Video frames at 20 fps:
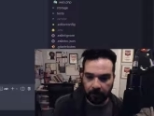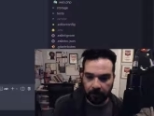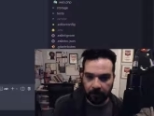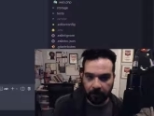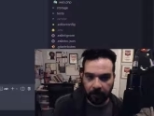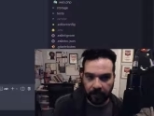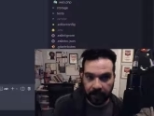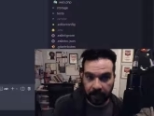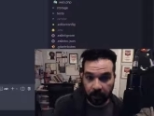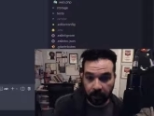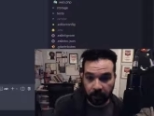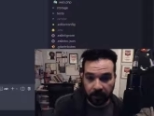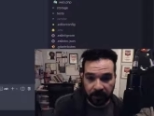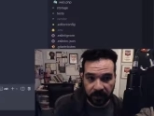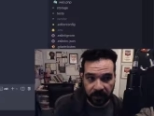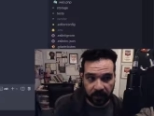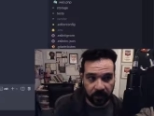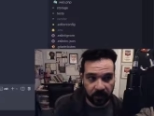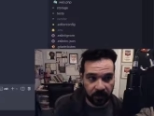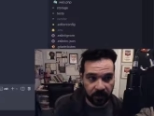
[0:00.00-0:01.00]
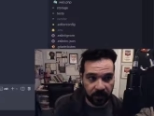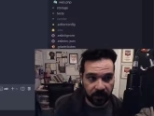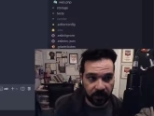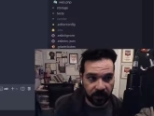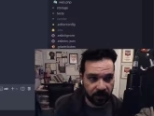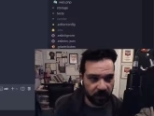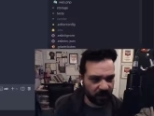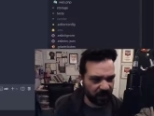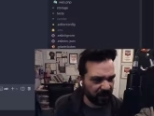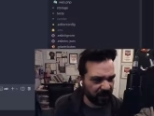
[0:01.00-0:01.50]
I always use,
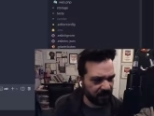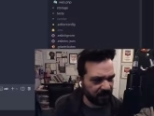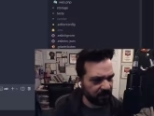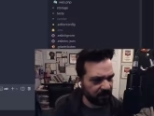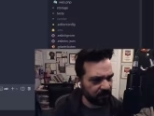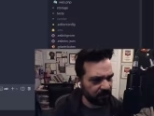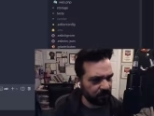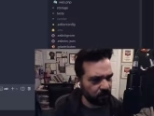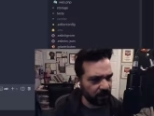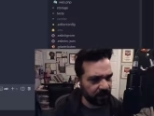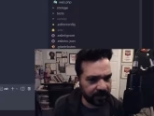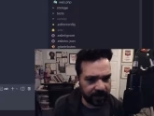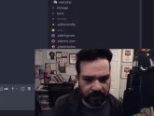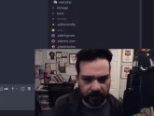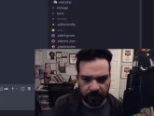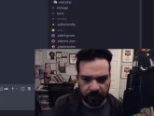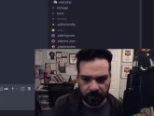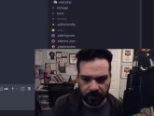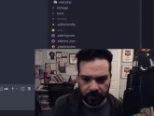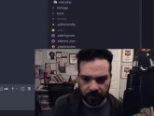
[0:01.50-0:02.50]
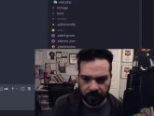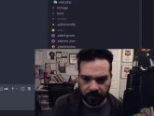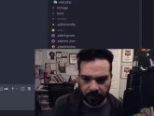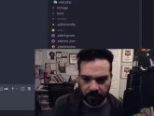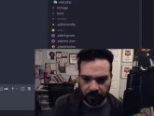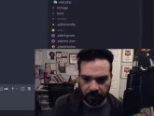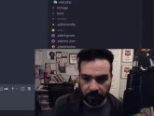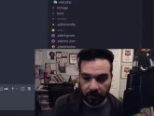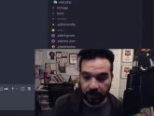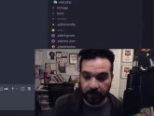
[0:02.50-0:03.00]
so did users
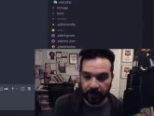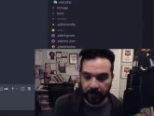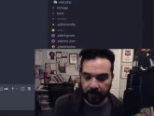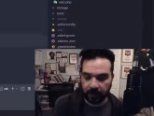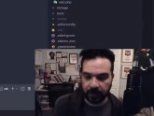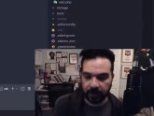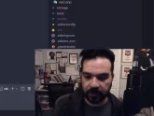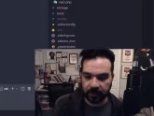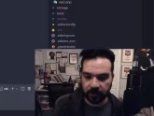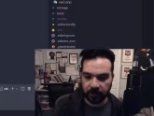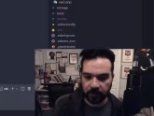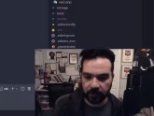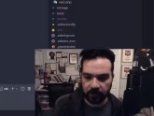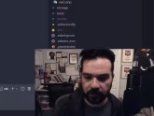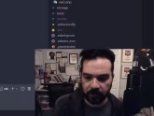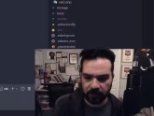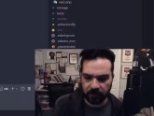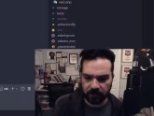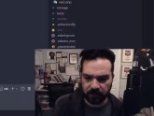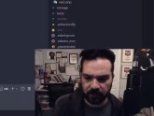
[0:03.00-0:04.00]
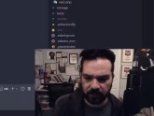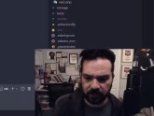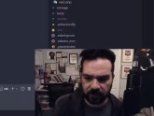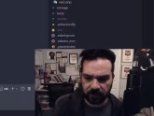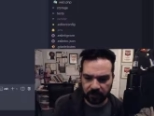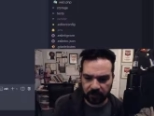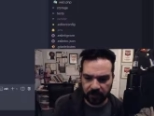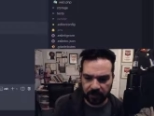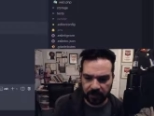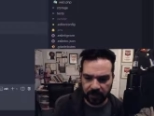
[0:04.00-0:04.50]
do? Oh yeah, okay, so users
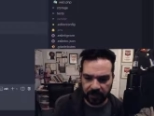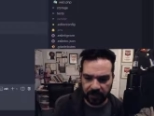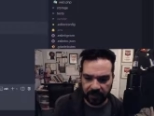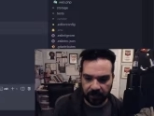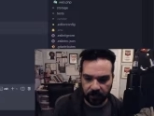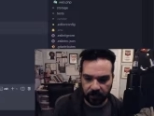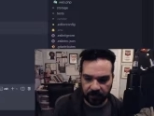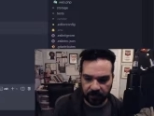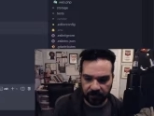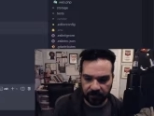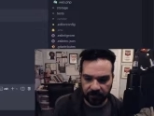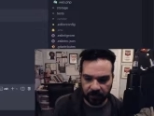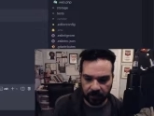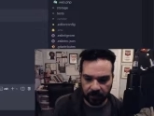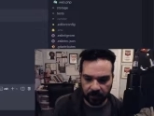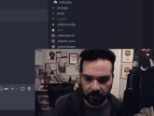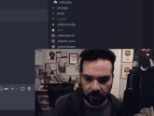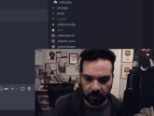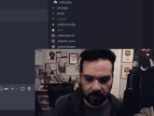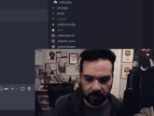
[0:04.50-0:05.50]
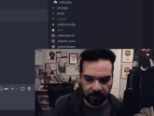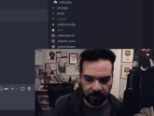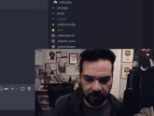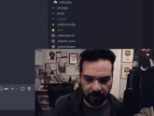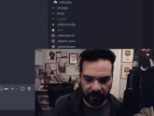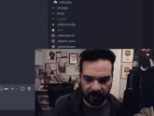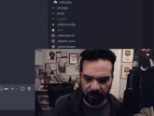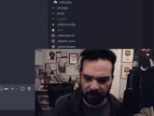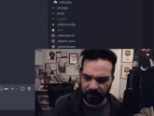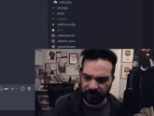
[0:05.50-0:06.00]
is now using fillable also.
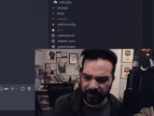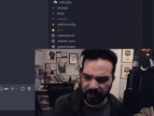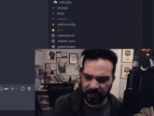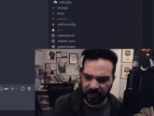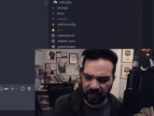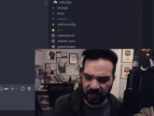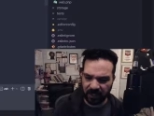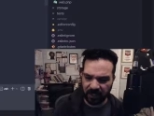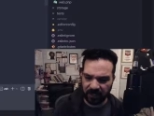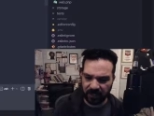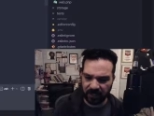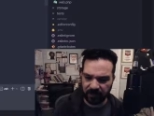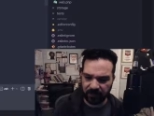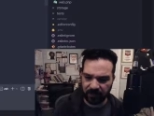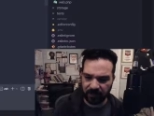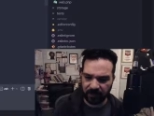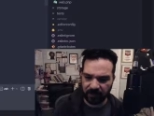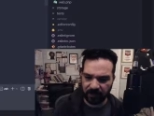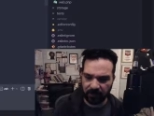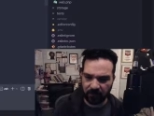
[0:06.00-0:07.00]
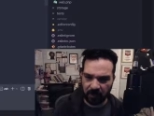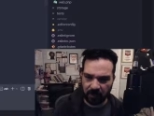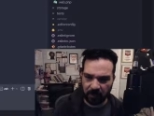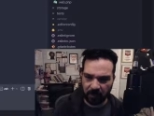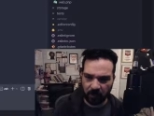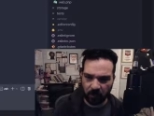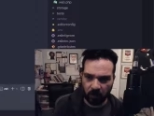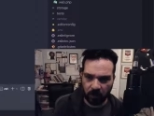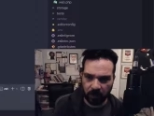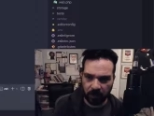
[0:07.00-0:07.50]
I don't know if that changed. I feel like I remember
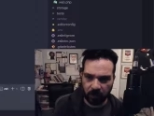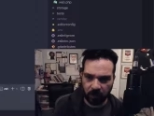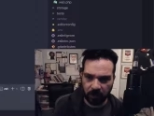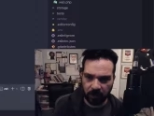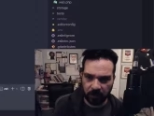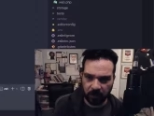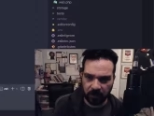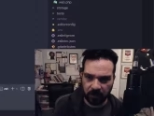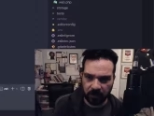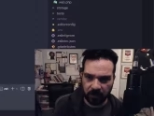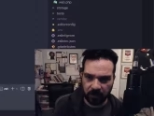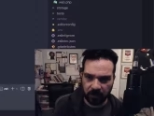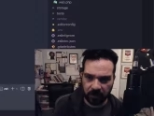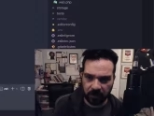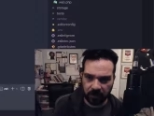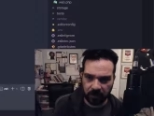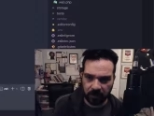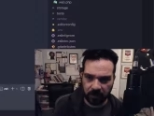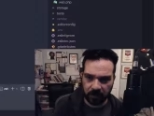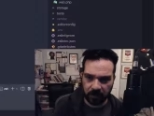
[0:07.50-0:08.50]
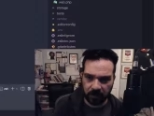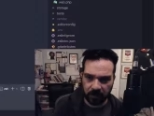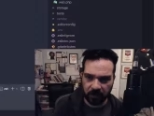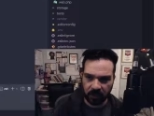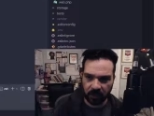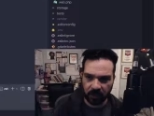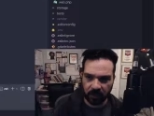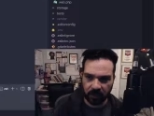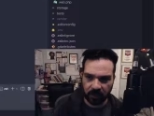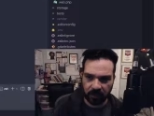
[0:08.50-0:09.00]
at one point it was using
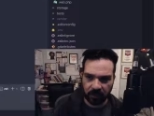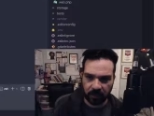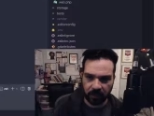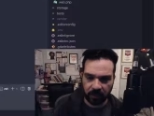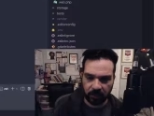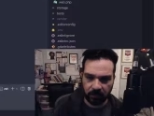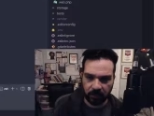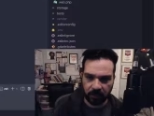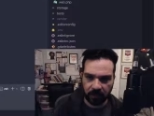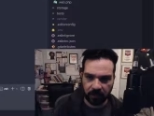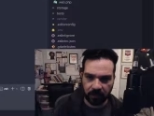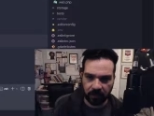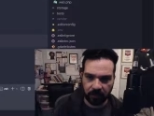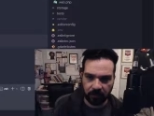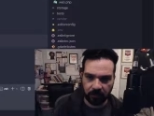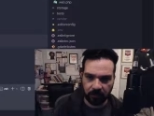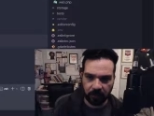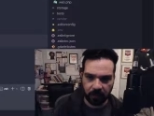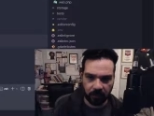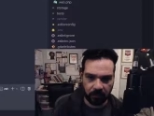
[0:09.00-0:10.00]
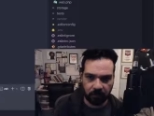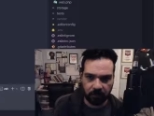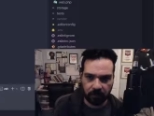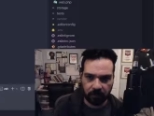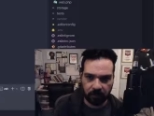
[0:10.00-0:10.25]
guarded, but I don't know.